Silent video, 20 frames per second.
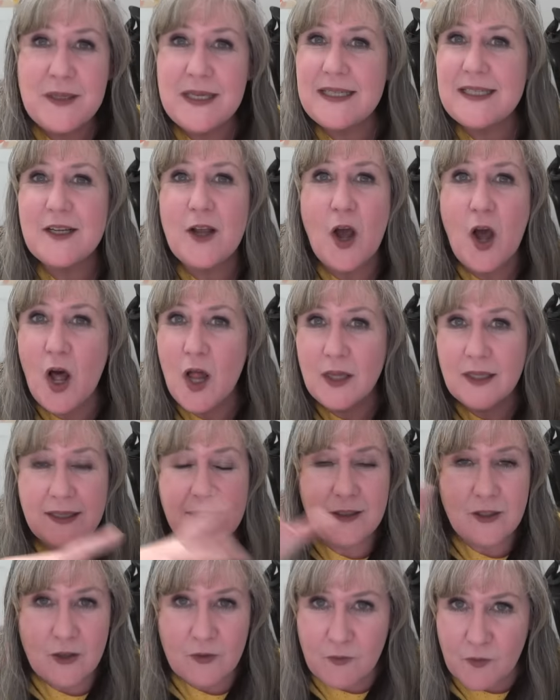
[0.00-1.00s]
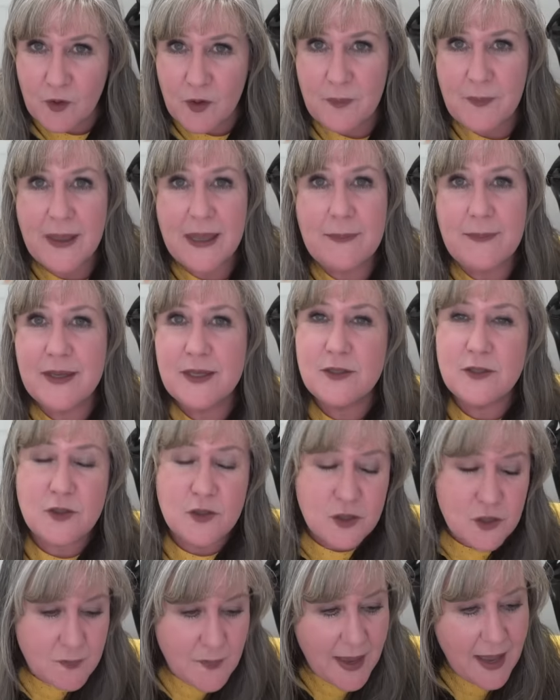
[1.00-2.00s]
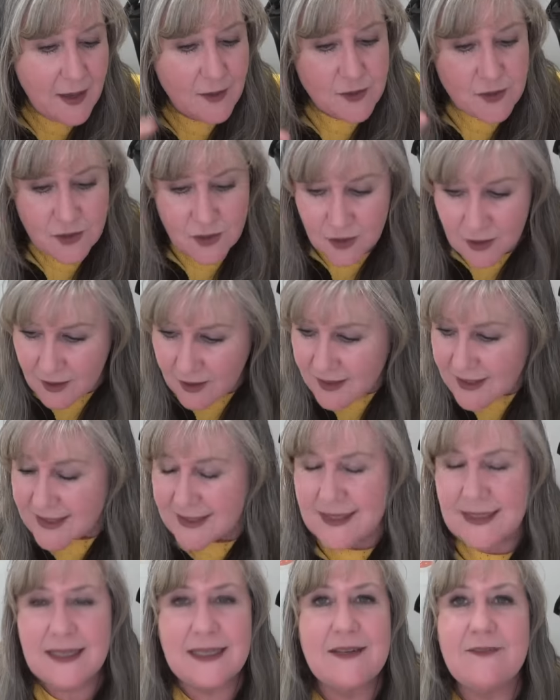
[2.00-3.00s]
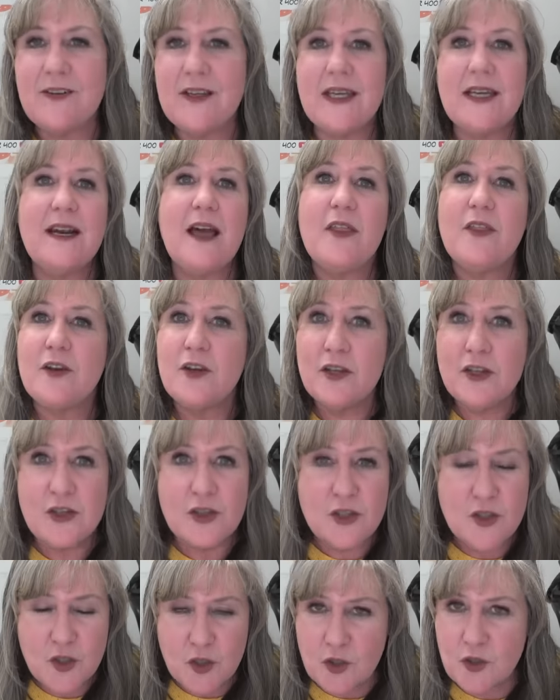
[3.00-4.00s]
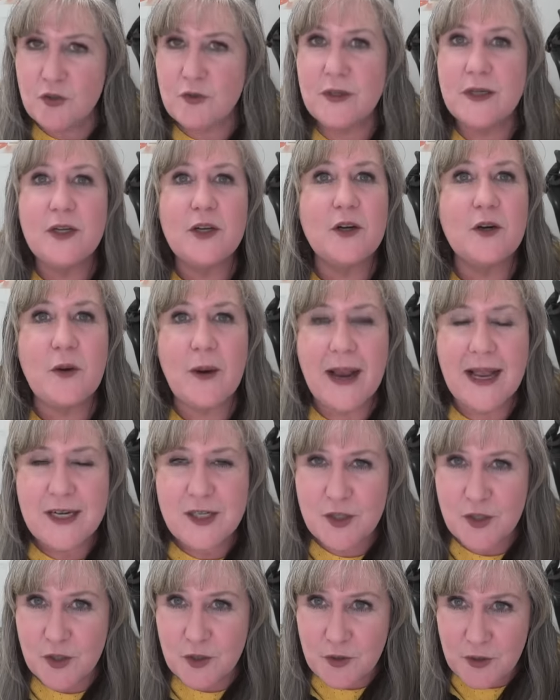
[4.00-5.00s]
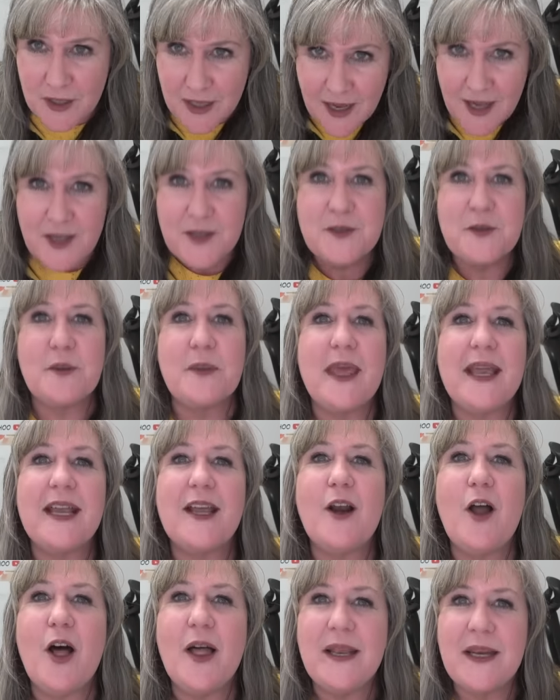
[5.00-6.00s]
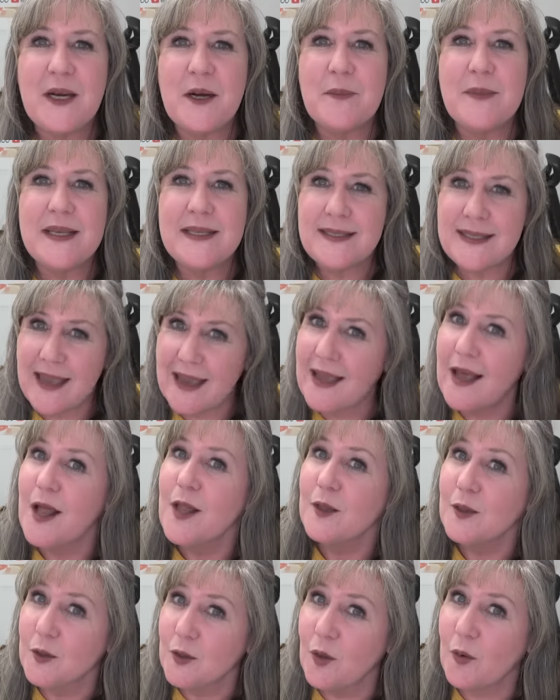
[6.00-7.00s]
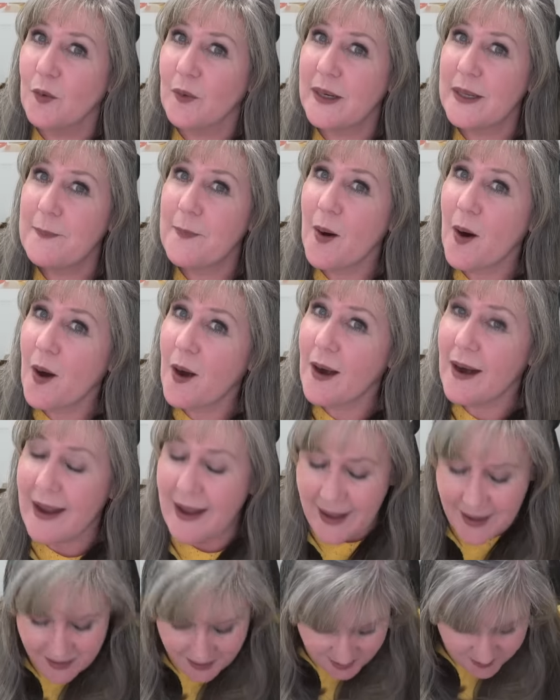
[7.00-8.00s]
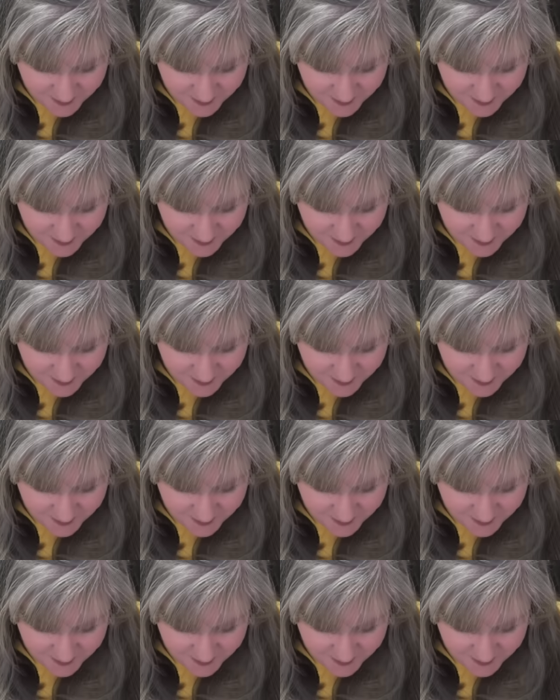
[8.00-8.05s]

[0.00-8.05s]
need to call in, your fur babies, your spouse, your significant other, your children, your grandchildren, so they can all hear me say Lori Para,